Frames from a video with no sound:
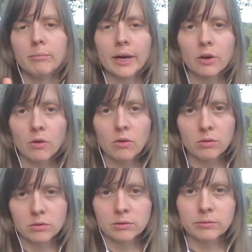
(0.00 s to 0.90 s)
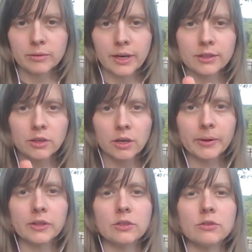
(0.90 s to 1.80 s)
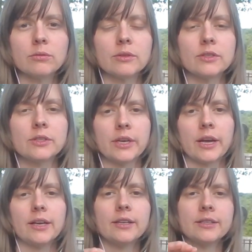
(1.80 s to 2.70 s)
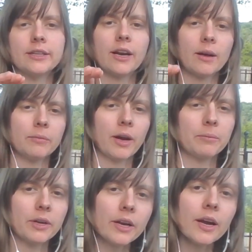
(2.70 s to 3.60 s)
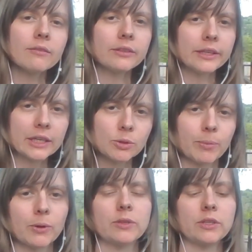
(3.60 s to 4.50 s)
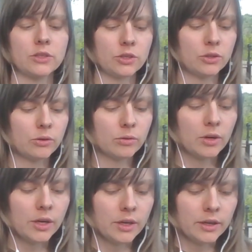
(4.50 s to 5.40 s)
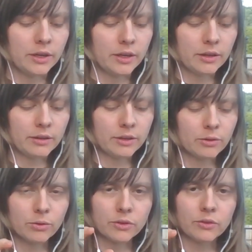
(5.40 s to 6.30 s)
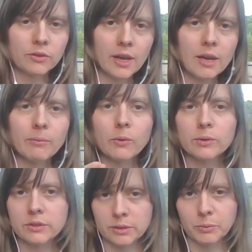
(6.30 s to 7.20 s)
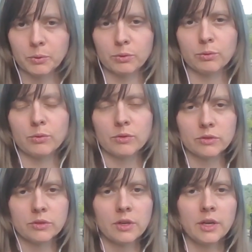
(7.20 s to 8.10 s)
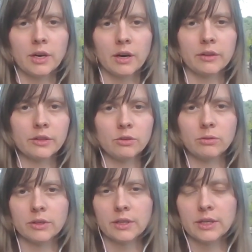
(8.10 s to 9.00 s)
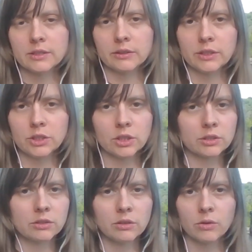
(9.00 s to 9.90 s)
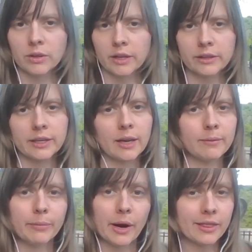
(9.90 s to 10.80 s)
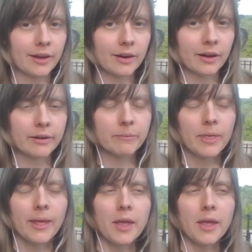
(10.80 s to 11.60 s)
My goal when I talk about these tools today is that I'm going to have links posted to either the same or similar tools that you can easily just go to that link and buy that item.